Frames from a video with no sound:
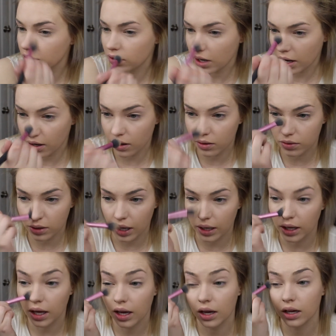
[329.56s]
around. I
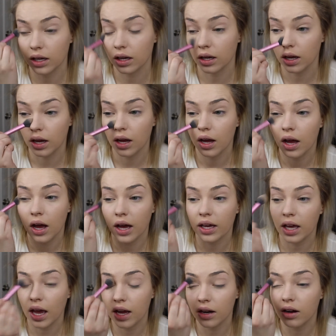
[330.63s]

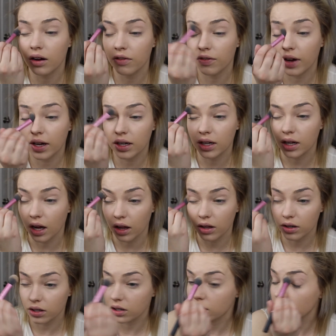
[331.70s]
cannot find
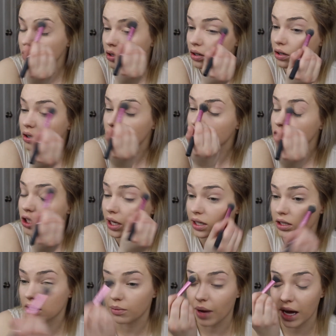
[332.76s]
a
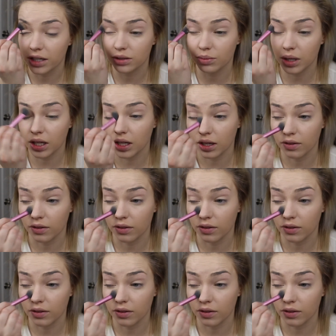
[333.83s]
shade to match me,